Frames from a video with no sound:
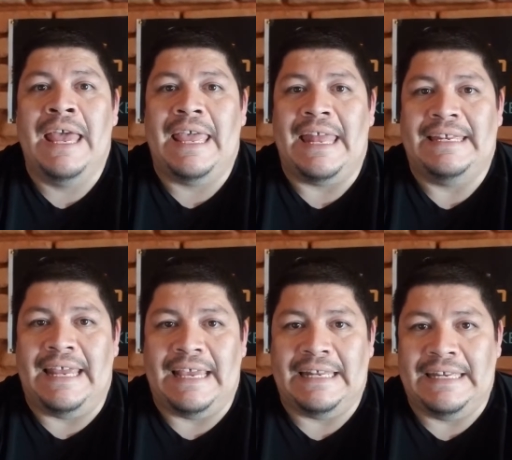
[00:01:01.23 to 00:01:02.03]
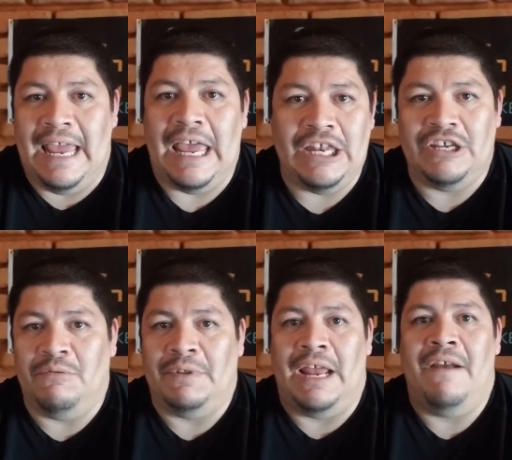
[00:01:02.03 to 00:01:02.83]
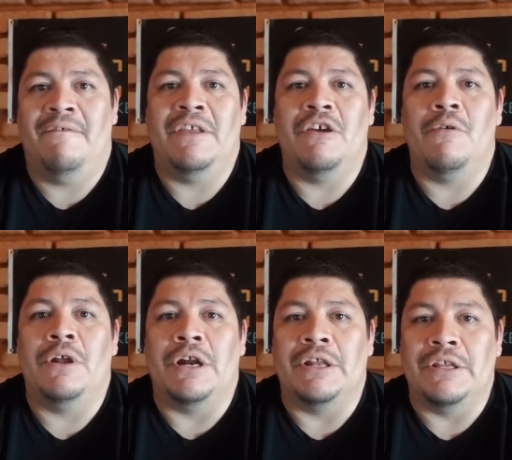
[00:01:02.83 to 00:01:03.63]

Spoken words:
can take attention with everything going on in the